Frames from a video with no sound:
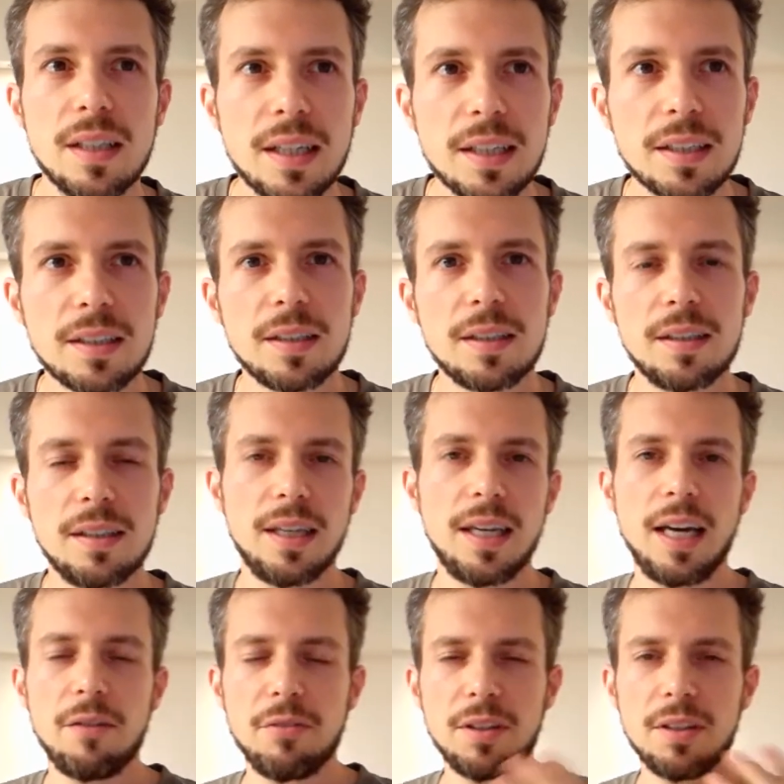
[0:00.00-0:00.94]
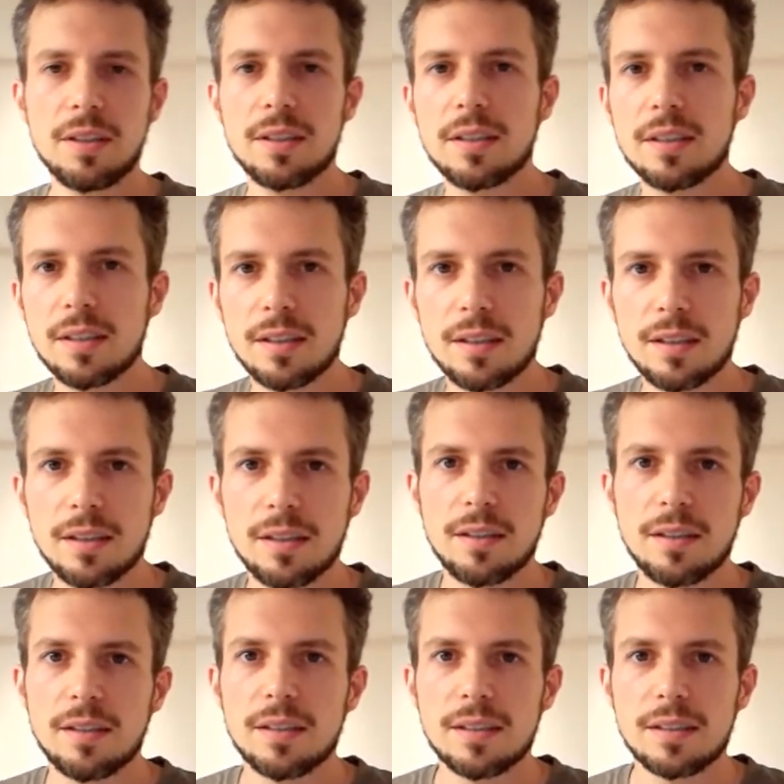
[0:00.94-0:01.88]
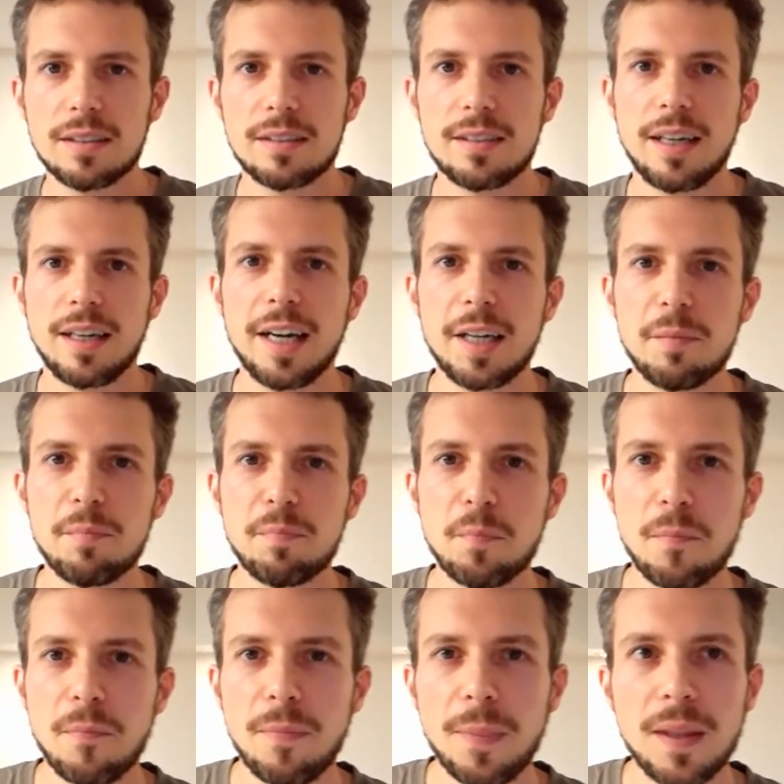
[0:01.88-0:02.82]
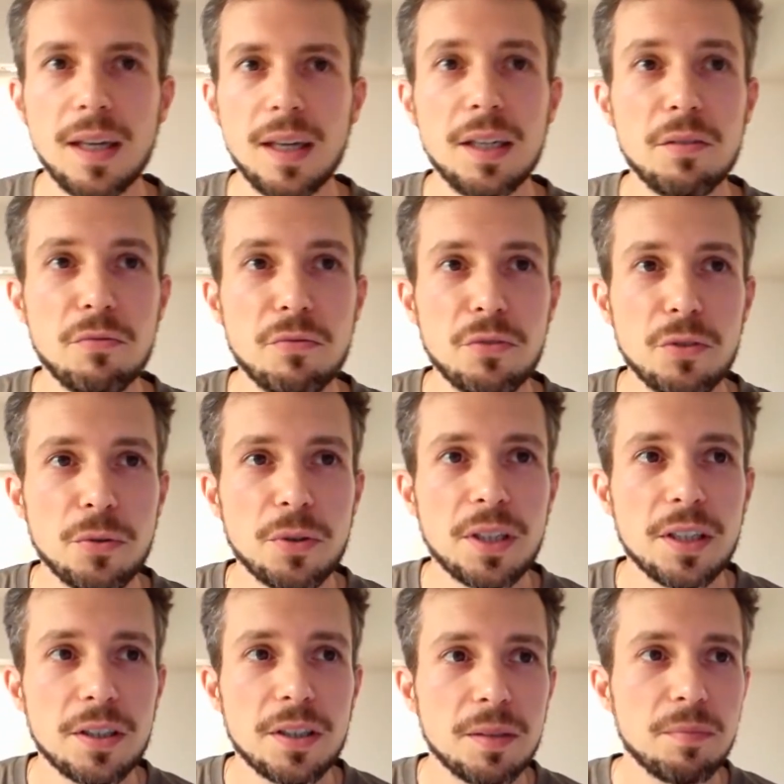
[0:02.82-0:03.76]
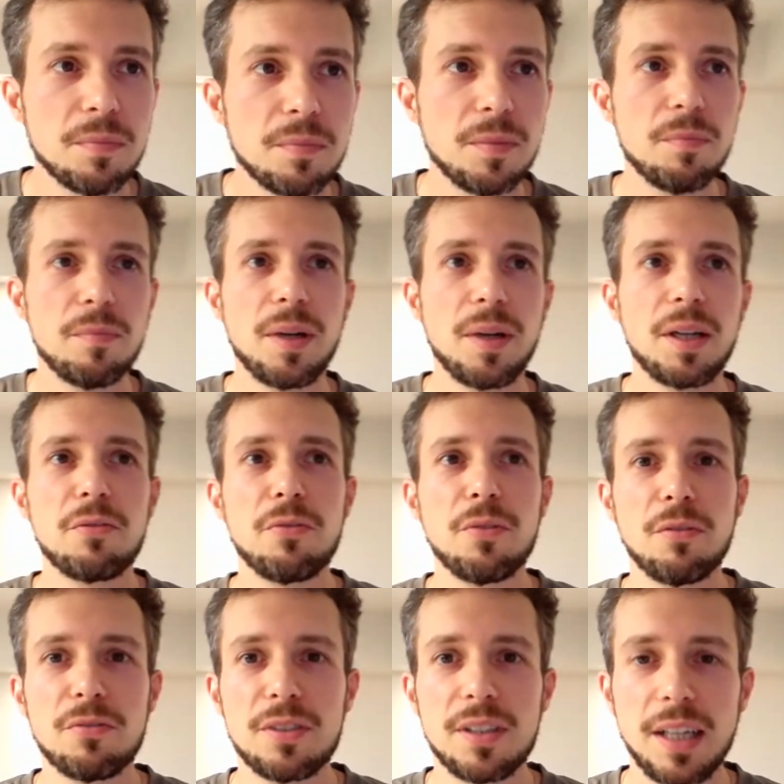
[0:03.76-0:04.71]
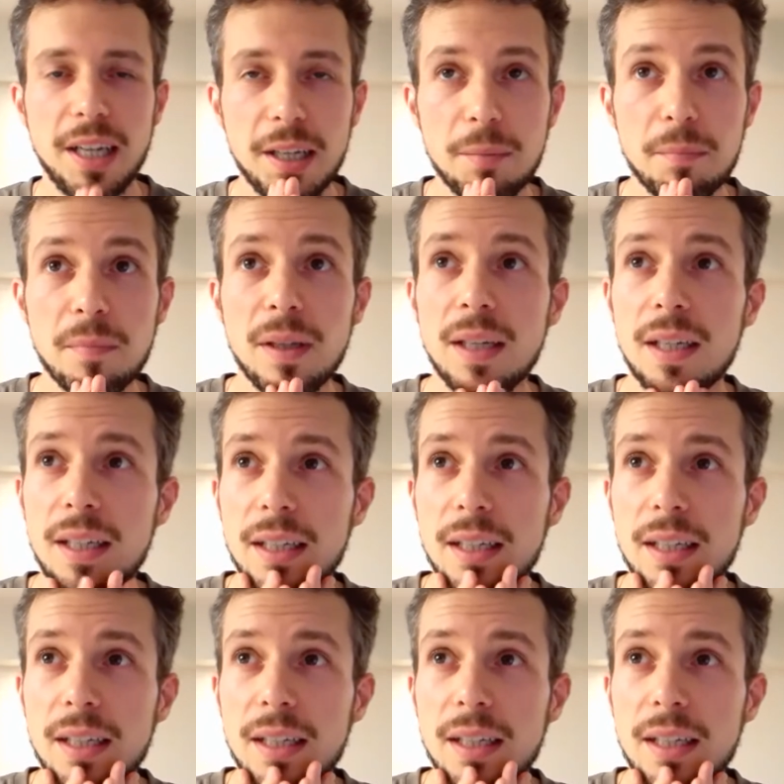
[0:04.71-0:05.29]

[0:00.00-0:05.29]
like having the time in view here and mindful of time,